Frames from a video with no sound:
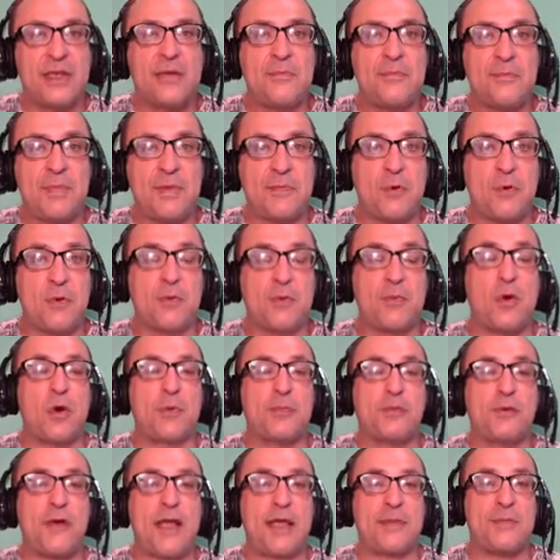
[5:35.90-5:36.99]
people were more
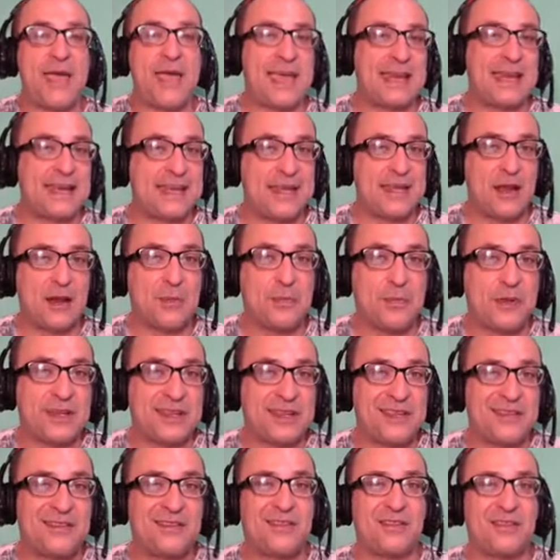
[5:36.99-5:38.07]
pragmatic here, but
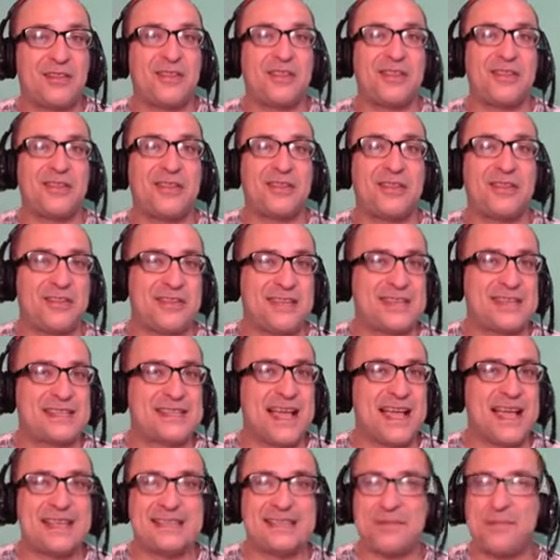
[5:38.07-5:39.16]
to these
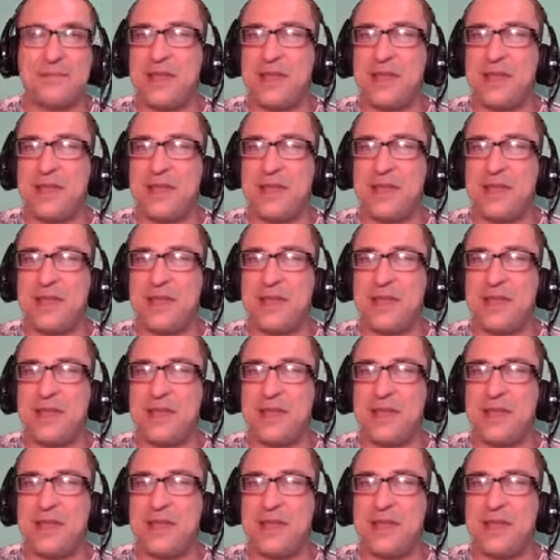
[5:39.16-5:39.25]
guys,